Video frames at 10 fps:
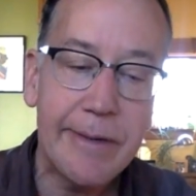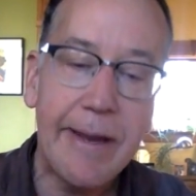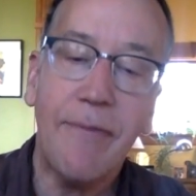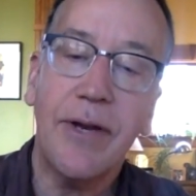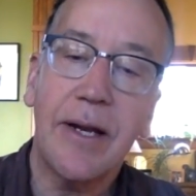
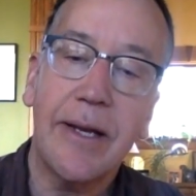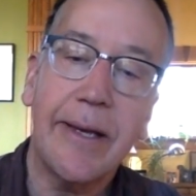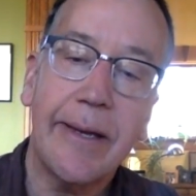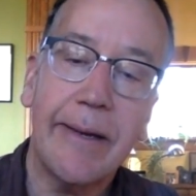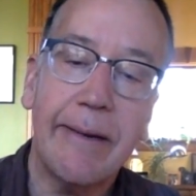
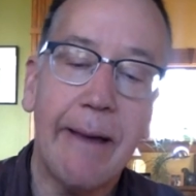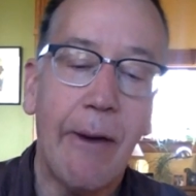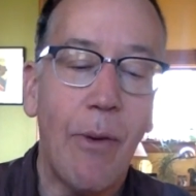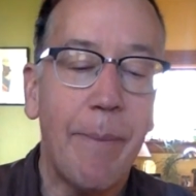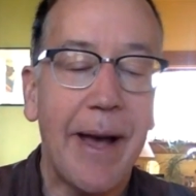Definitely
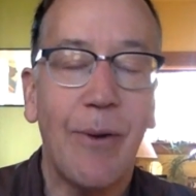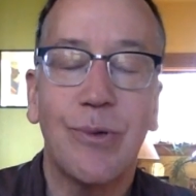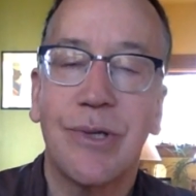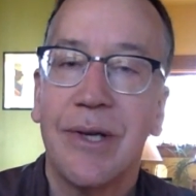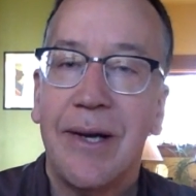know about
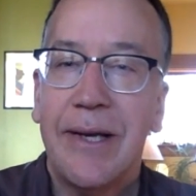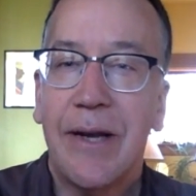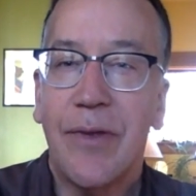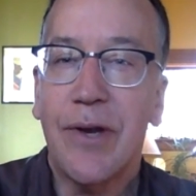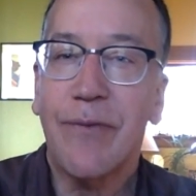
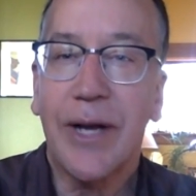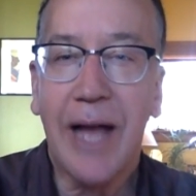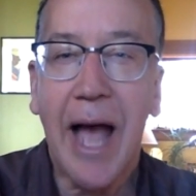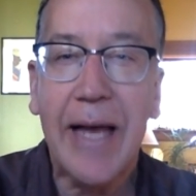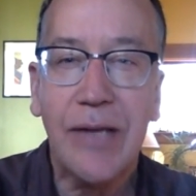the different
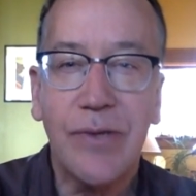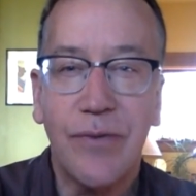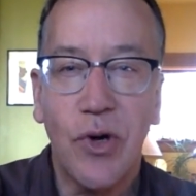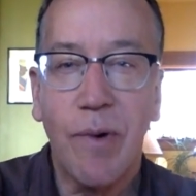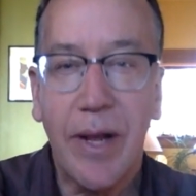kinds of
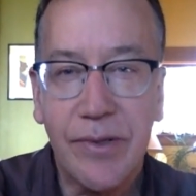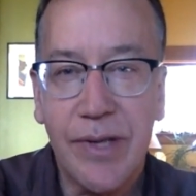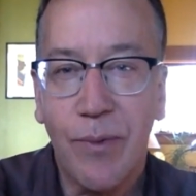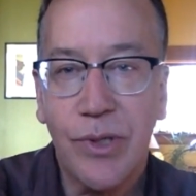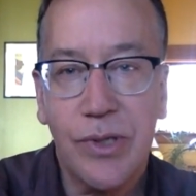neurons
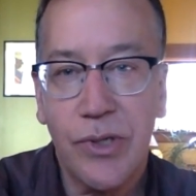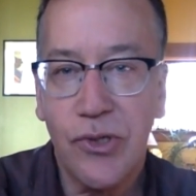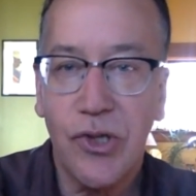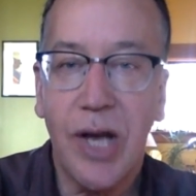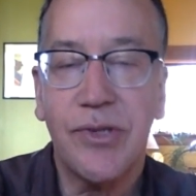that were
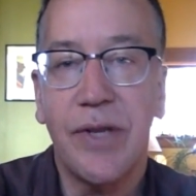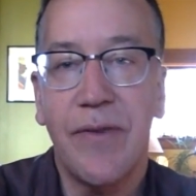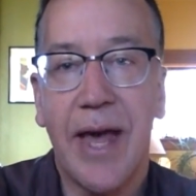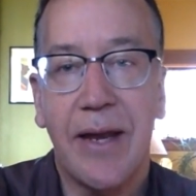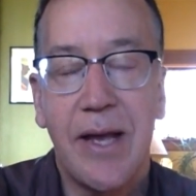discussed in
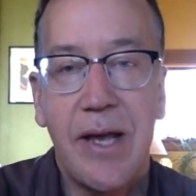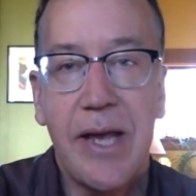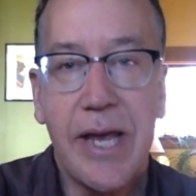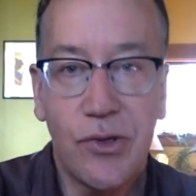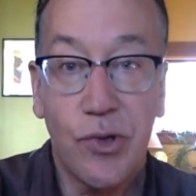that
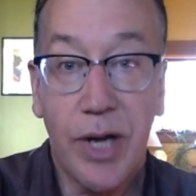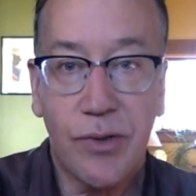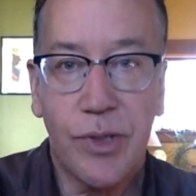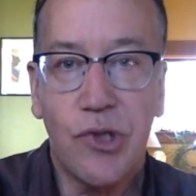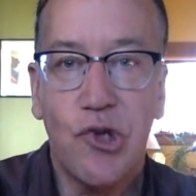
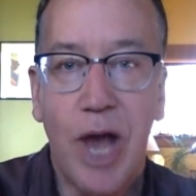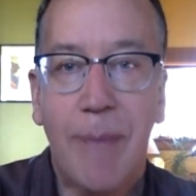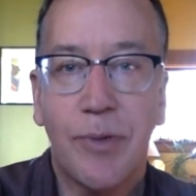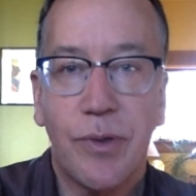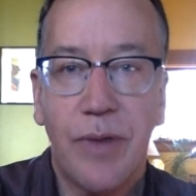introductory
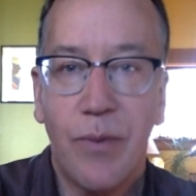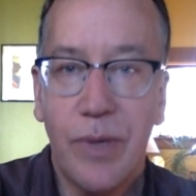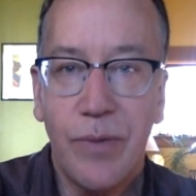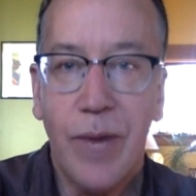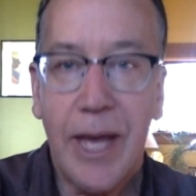chapter that
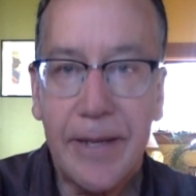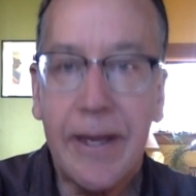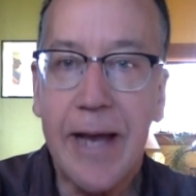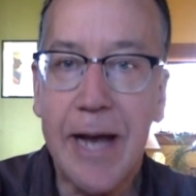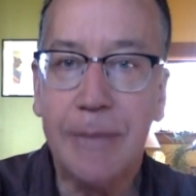we read.
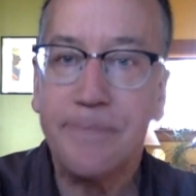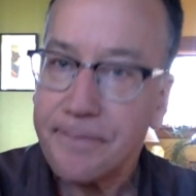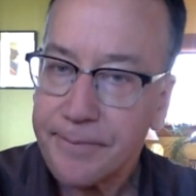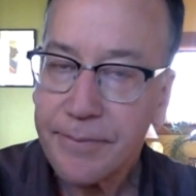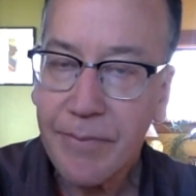
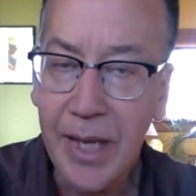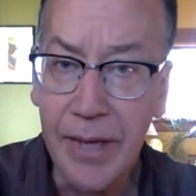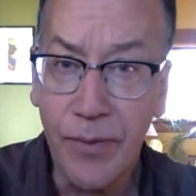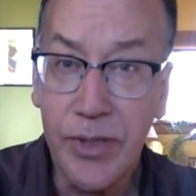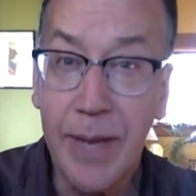
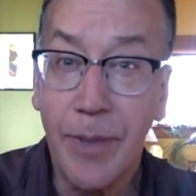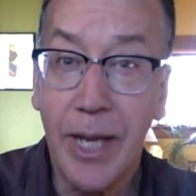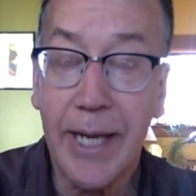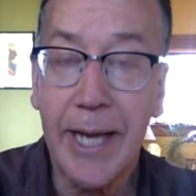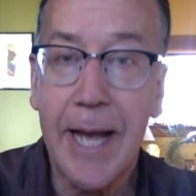For example,
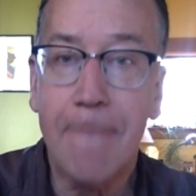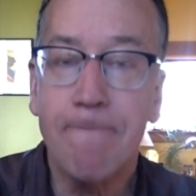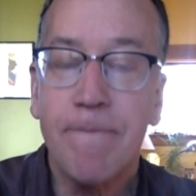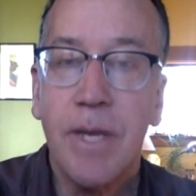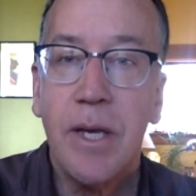like
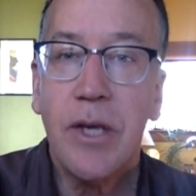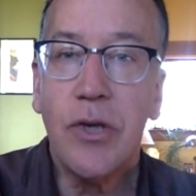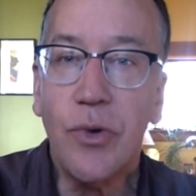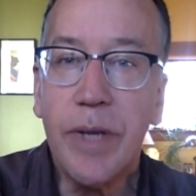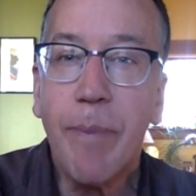
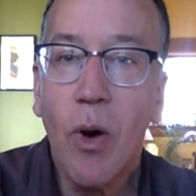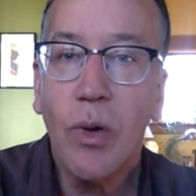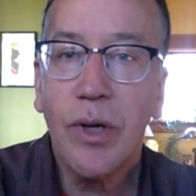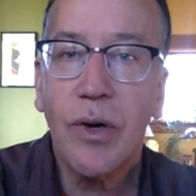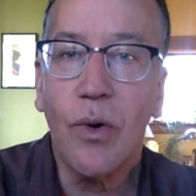
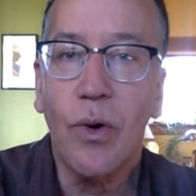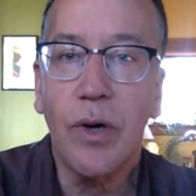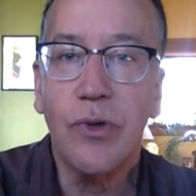unipolar or